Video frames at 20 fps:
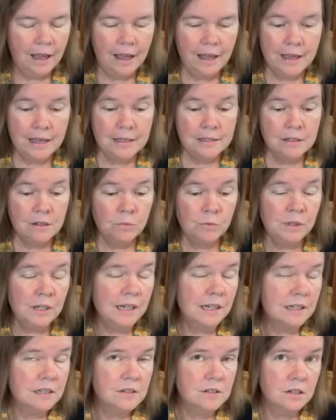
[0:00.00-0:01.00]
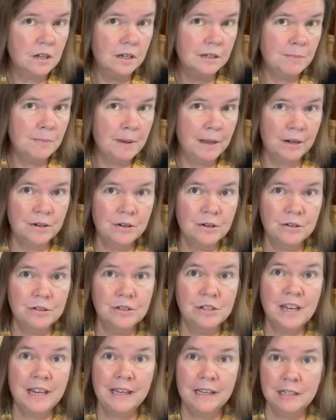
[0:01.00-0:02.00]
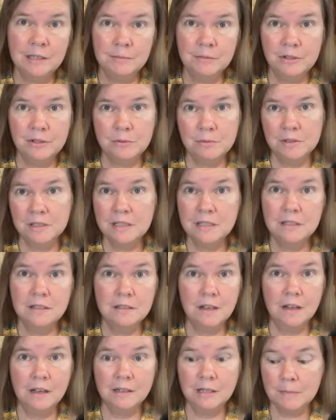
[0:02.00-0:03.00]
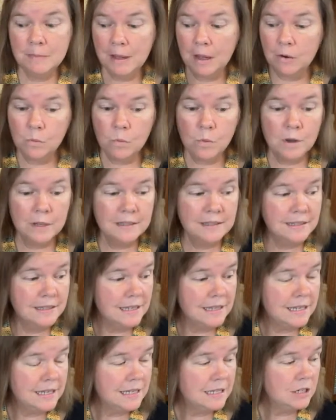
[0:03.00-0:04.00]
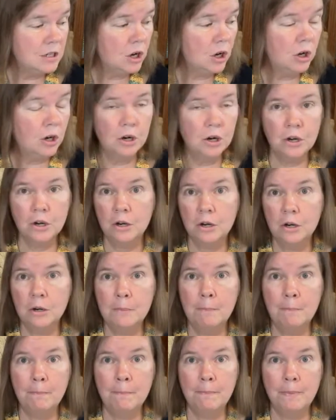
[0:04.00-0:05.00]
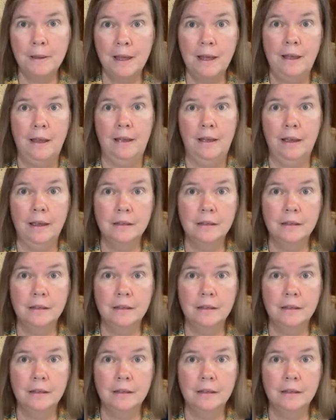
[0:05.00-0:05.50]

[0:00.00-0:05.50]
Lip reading: And we're not going to talk about her animals. We're going to talk about what's in her bag.